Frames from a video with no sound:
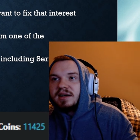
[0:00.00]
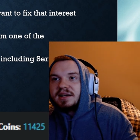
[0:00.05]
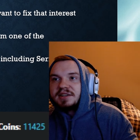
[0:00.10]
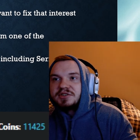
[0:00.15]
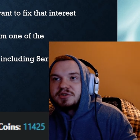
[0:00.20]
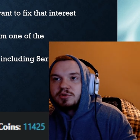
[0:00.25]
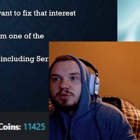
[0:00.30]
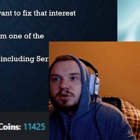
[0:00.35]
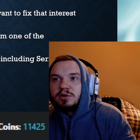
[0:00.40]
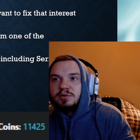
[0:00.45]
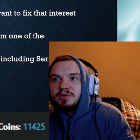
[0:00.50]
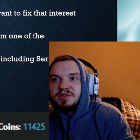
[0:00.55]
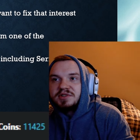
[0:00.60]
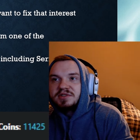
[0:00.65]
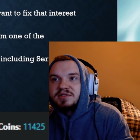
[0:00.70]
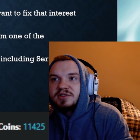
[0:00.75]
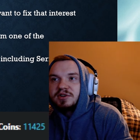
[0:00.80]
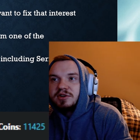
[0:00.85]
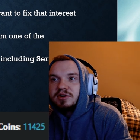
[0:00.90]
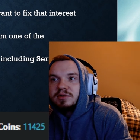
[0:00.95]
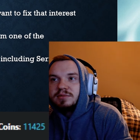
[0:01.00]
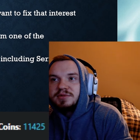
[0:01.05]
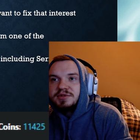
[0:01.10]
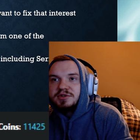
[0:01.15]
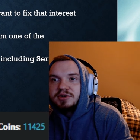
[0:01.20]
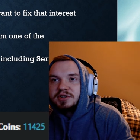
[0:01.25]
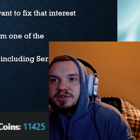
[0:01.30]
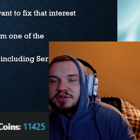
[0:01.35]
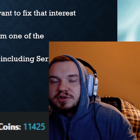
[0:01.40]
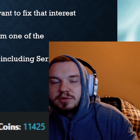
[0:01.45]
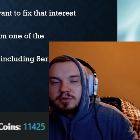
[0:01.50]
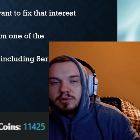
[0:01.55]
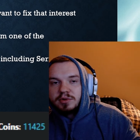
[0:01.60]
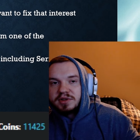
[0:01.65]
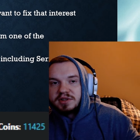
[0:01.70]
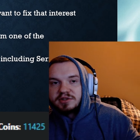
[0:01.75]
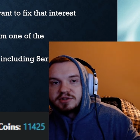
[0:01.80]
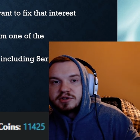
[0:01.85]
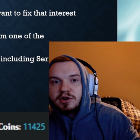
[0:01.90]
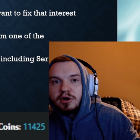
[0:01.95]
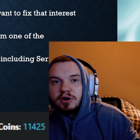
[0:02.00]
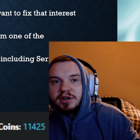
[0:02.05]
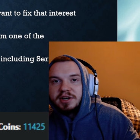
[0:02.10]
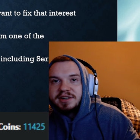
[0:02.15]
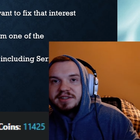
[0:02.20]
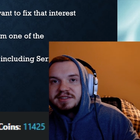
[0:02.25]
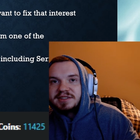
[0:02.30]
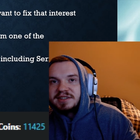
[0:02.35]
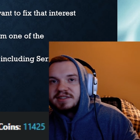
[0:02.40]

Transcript: escrow's term structure or the targets,